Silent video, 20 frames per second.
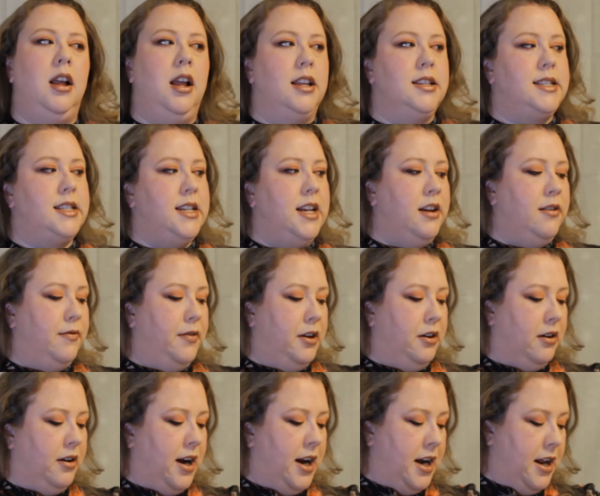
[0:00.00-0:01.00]
see if
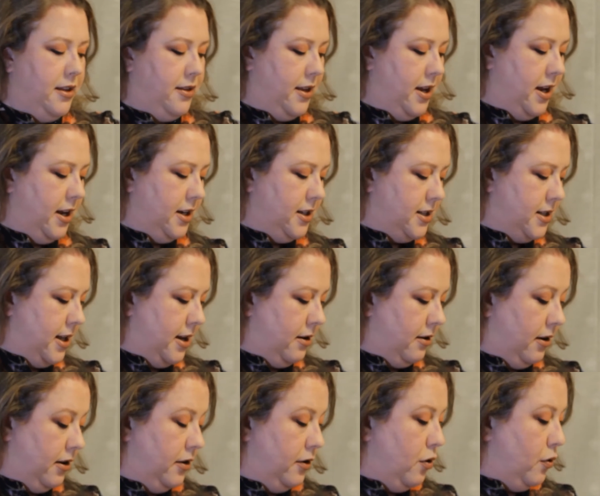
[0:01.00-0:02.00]
there are any things that
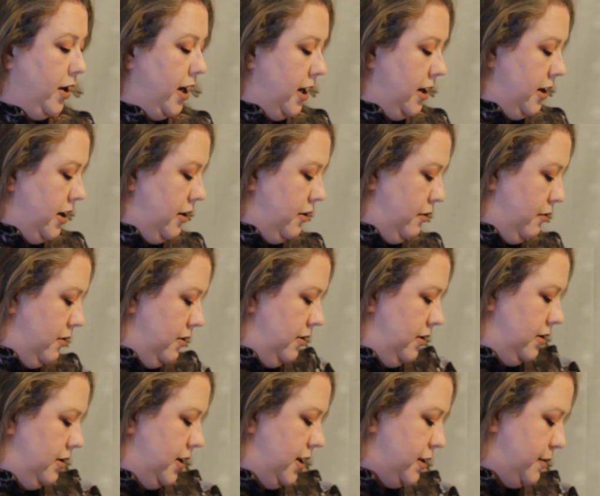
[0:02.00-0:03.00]
are annoying you,
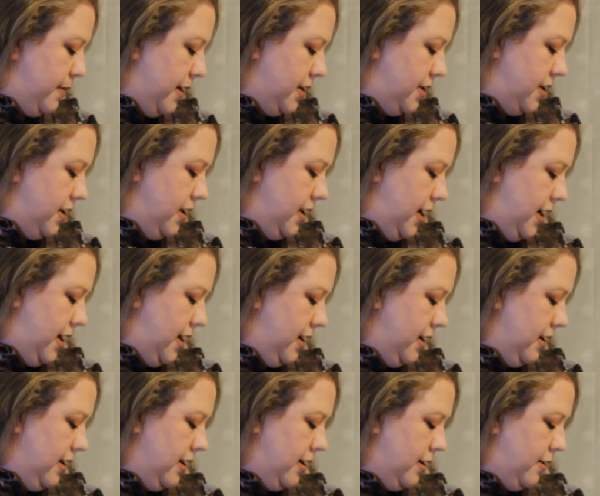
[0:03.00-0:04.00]
especially,
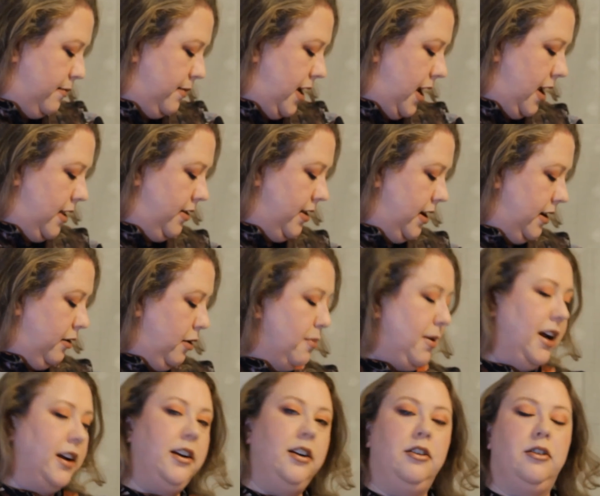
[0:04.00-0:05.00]
and then go
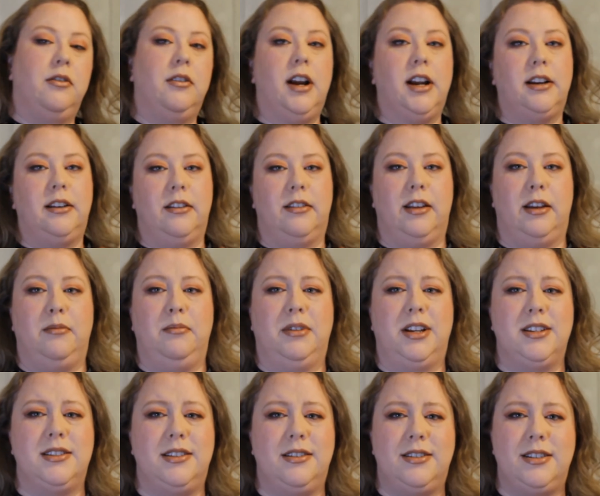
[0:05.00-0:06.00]
back and correct them,
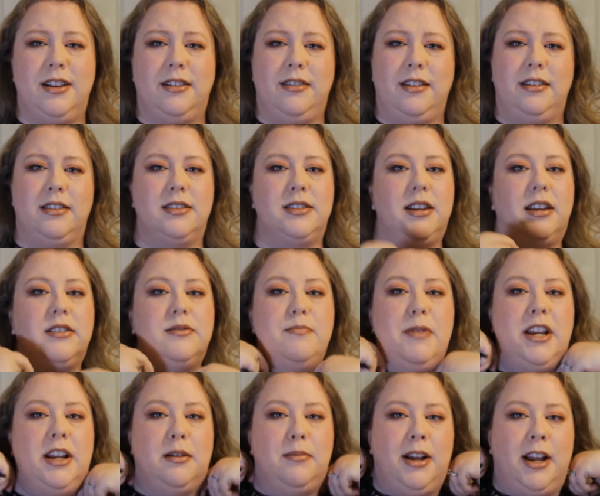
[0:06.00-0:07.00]
because there's nothing that says
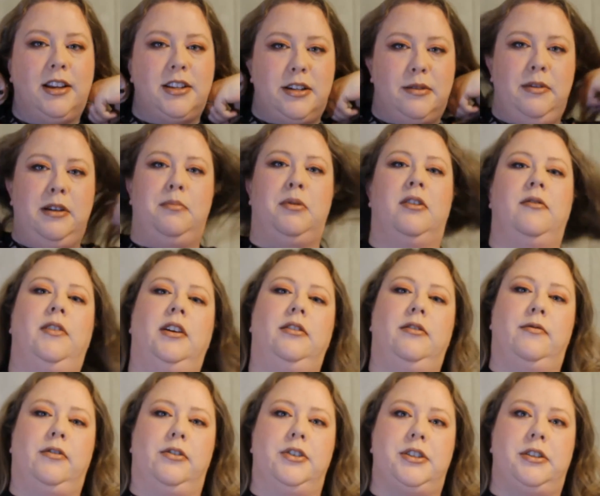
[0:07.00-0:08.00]
makeup has to be perfect
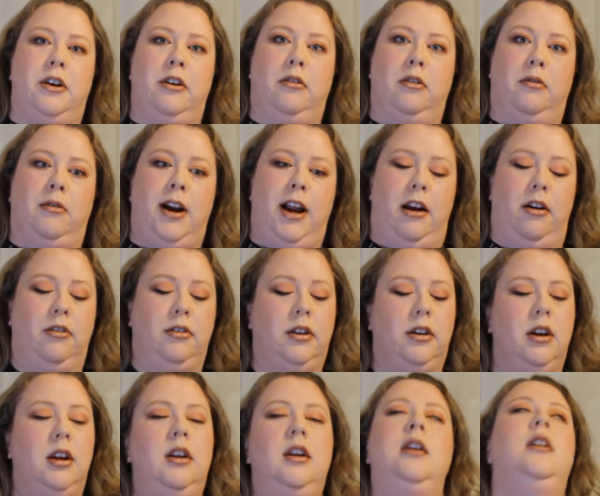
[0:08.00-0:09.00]
the first go around.
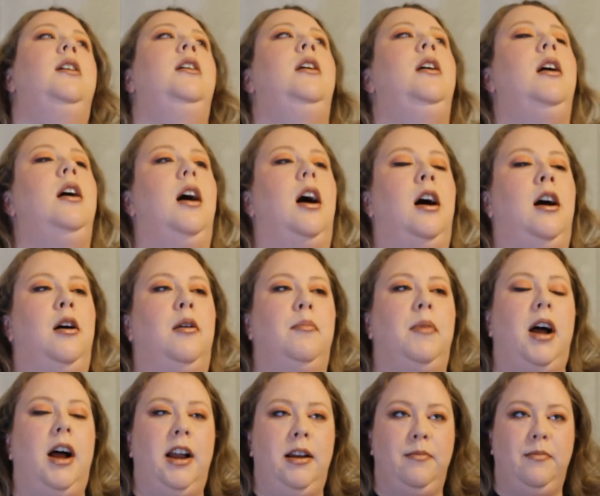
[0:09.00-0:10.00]

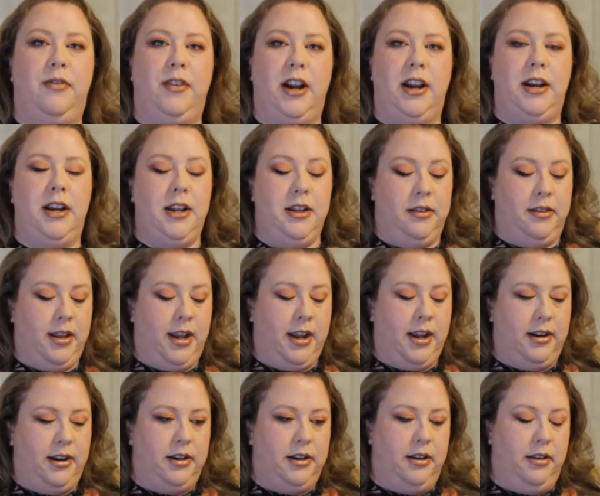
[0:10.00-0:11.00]
I'm finding
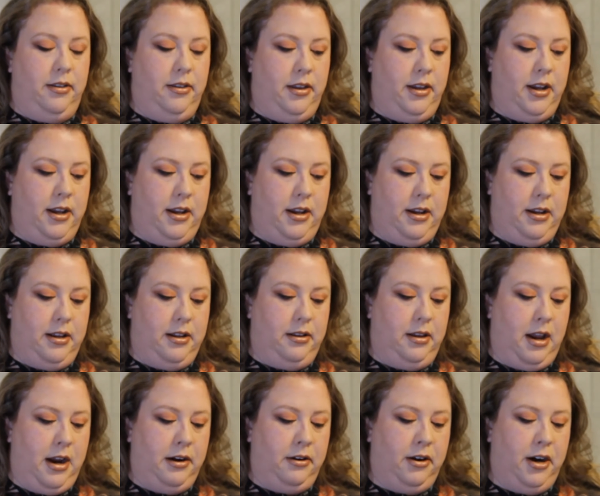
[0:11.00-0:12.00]
that the
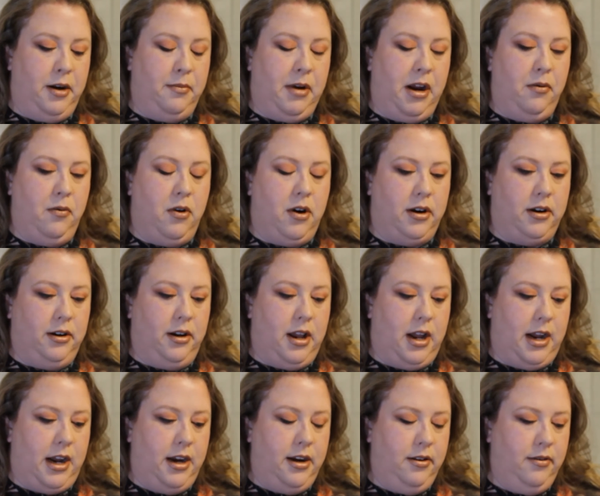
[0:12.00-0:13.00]
liner in my
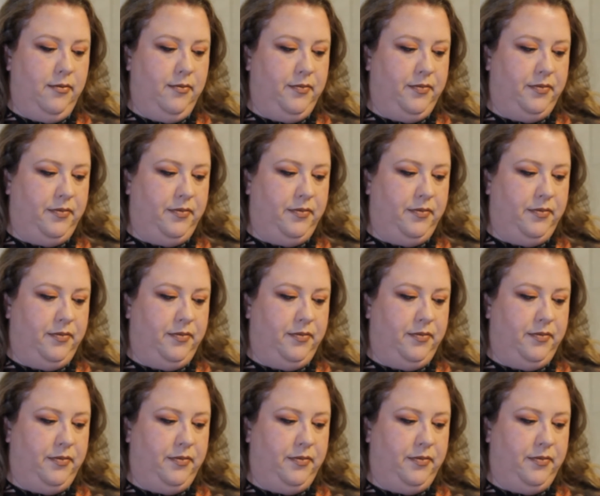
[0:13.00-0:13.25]
waterline